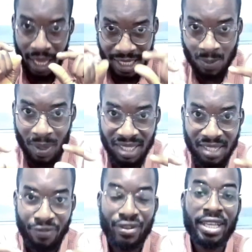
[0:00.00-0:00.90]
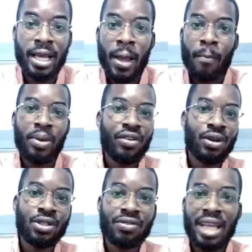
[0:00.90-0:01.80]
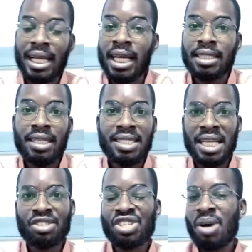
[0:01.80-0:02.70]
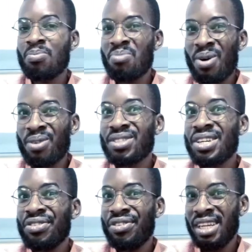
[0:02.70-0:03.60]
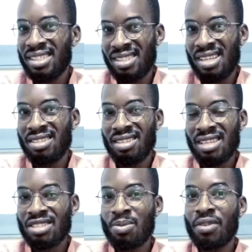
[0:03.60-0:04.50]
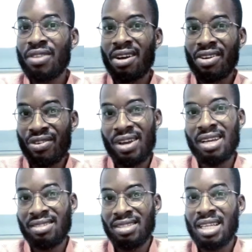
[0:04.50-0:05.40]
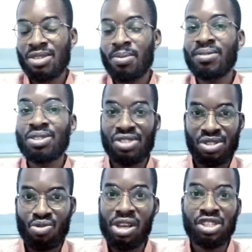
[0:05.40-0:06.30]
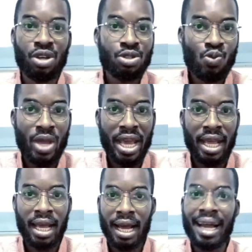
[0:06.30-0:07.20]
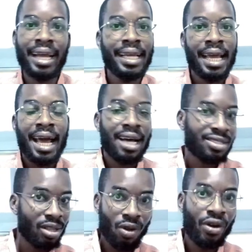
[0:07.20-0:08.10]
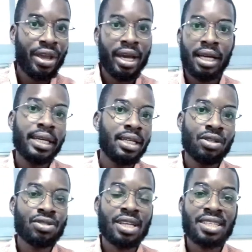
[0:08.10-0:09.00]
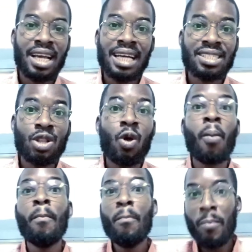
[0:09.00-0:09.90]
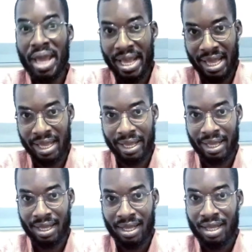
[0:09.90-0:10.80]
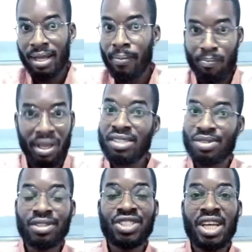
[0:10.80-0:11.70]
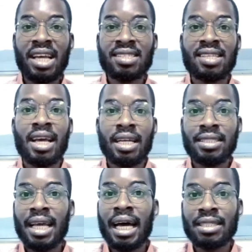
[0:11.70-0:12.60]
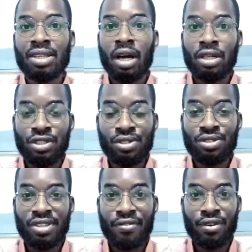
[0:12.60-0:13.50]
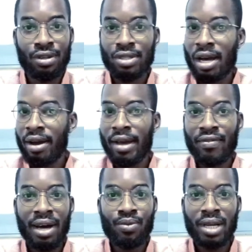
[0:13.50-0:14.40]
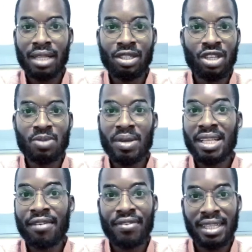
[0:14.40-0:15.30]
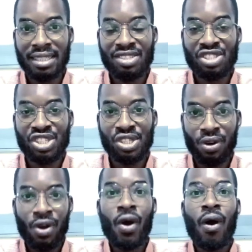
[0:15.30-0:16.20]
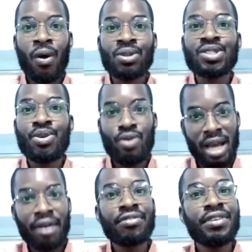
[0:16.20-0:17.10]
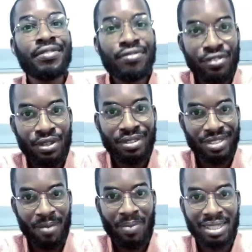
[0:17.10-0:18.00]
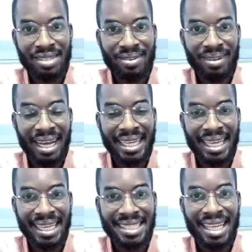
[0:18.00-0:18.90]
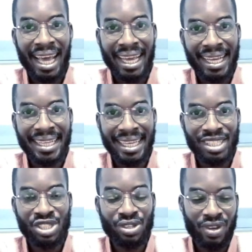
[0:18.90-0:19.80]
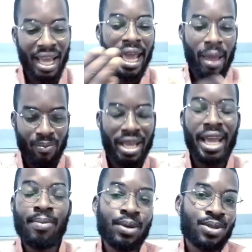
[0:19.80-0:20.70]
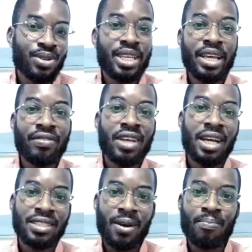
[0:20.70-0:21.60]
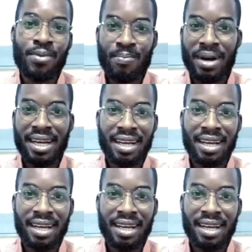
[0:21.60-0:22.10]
a specific period of time. These are some of the reasons, these are some of the grounds, these are some of the situations where I, as a lawyer and also as a counselor, may, may suggest that you divorce. However, we cannot just make that final decision until we have reviewed your particular case and issue and be able to give the proper